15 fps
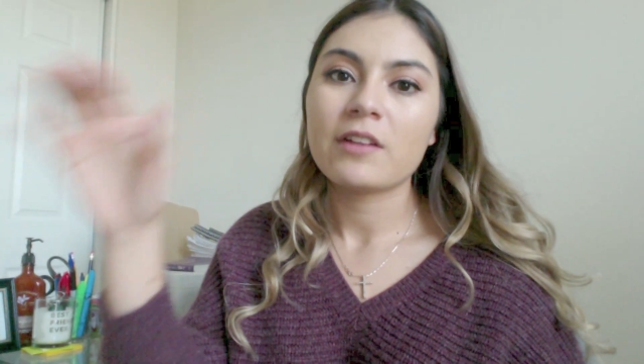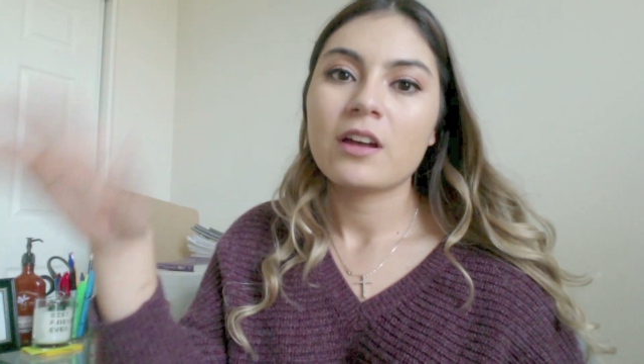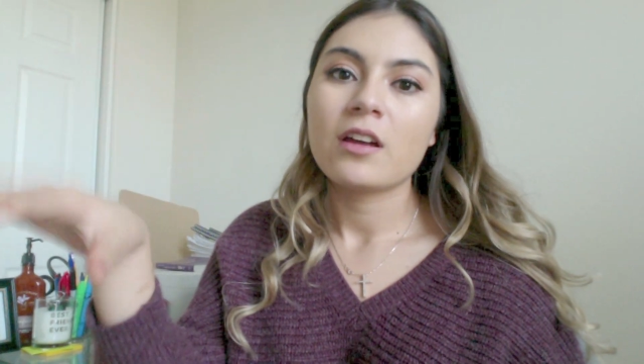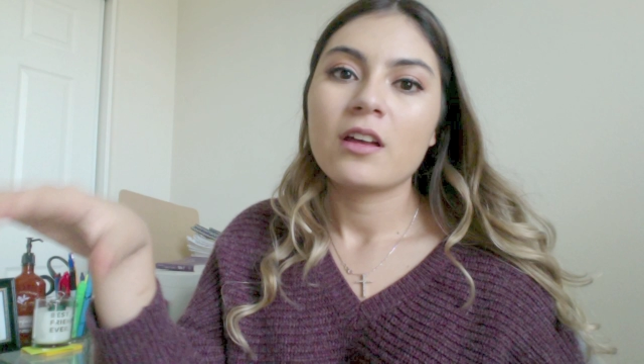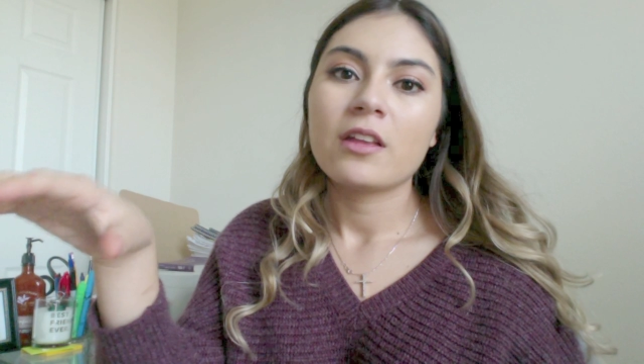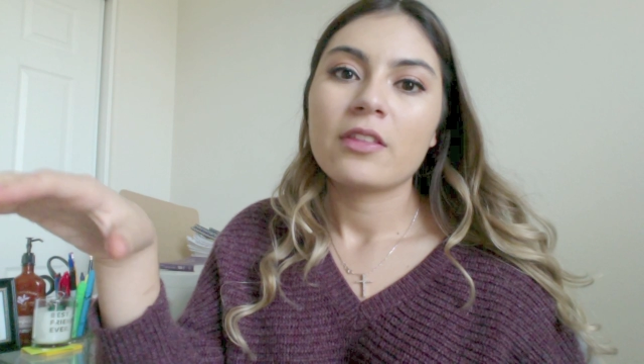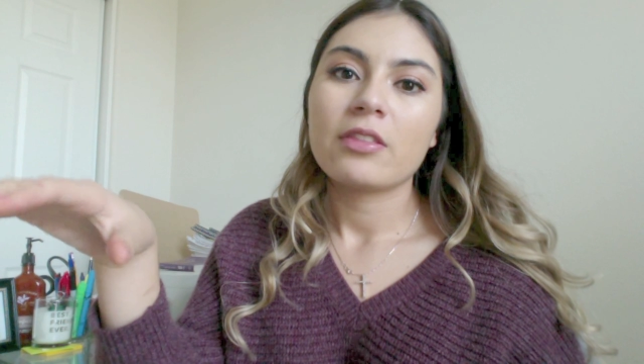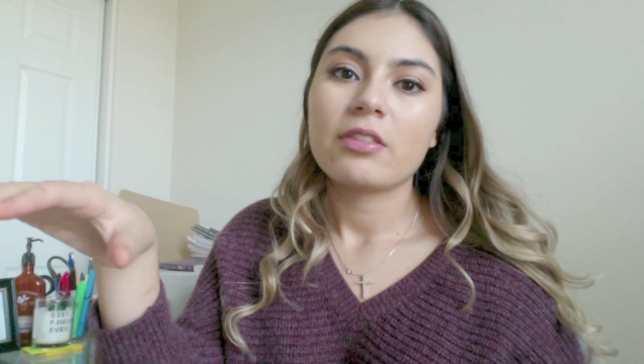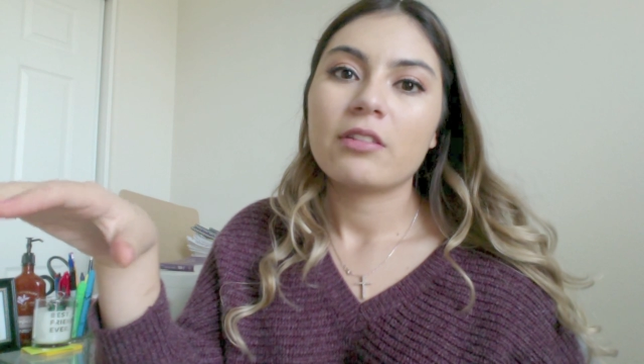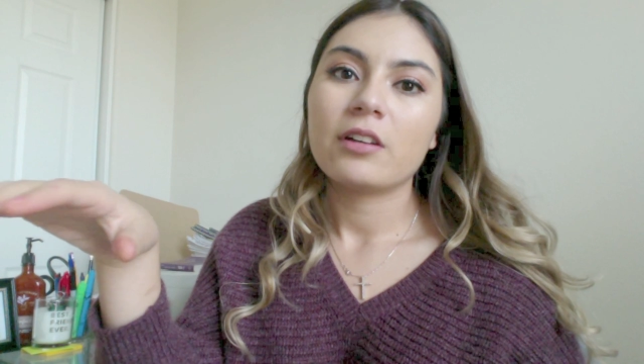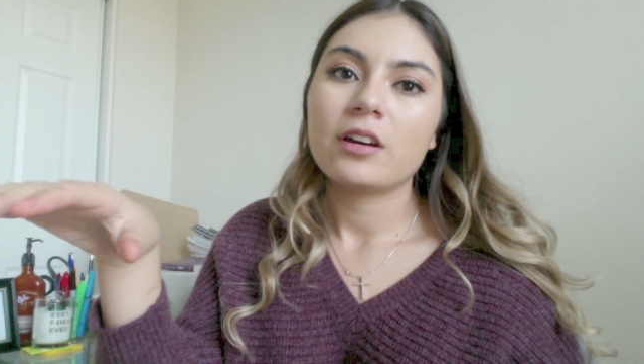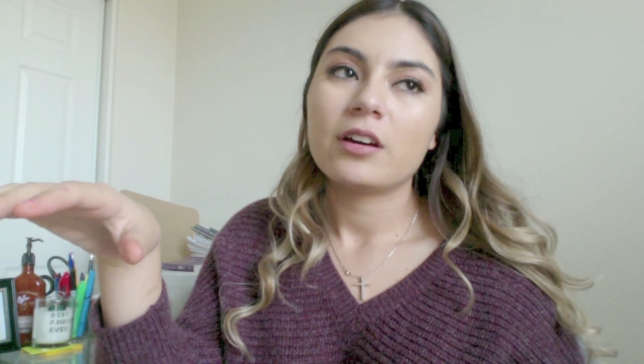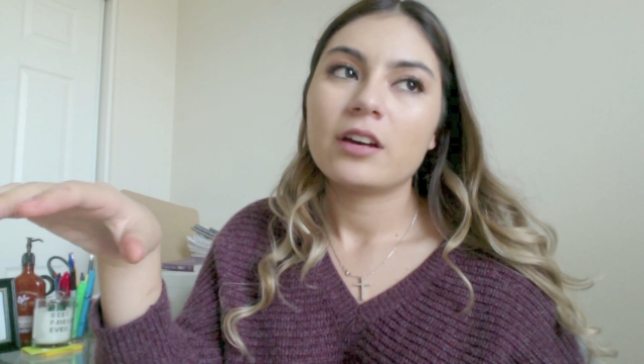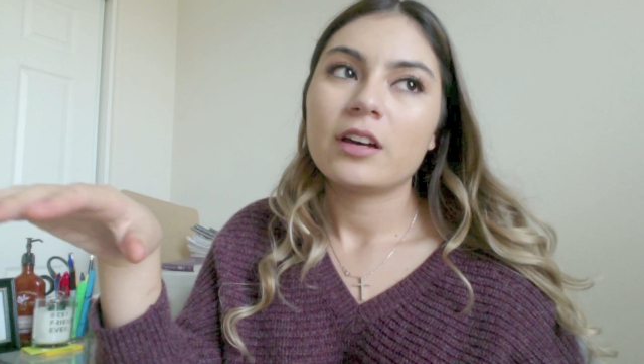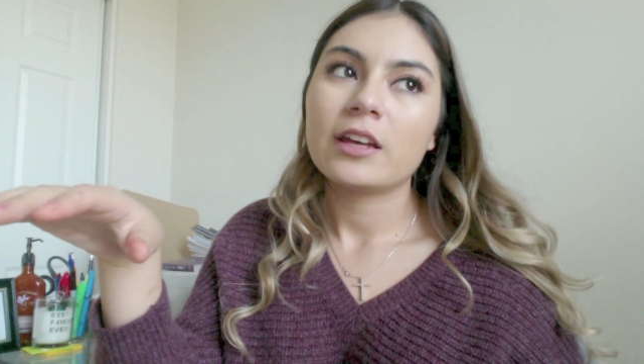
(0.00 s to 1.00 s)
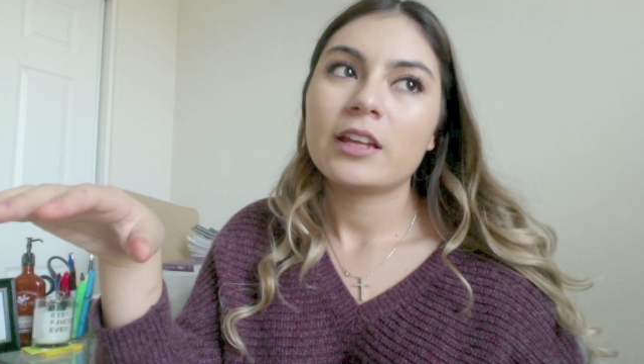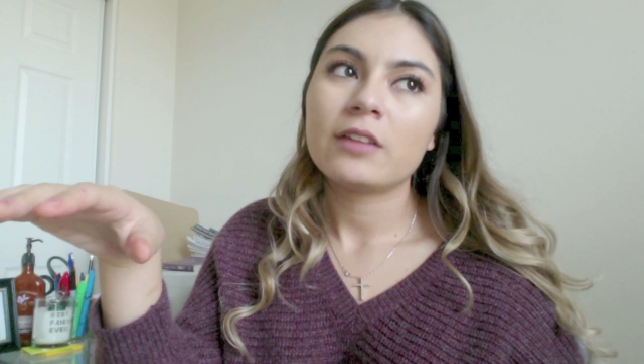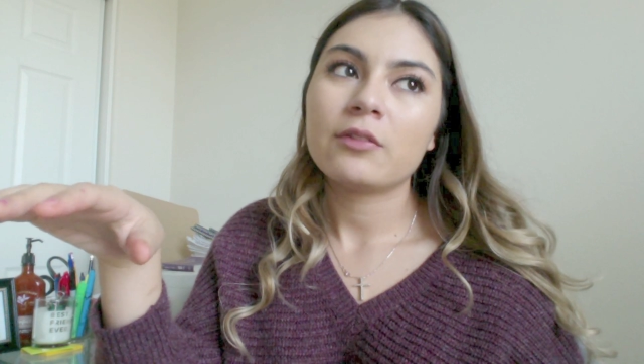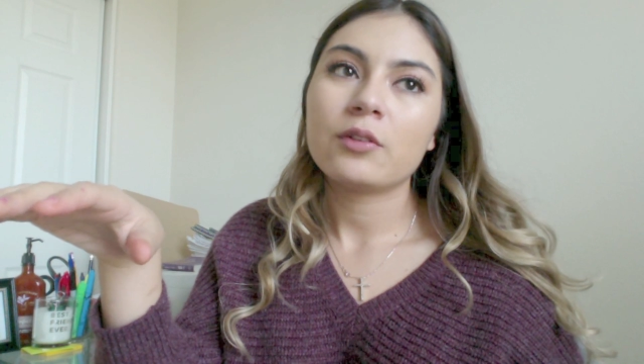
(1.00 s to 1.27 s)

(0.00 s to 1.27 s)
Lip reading: the headphones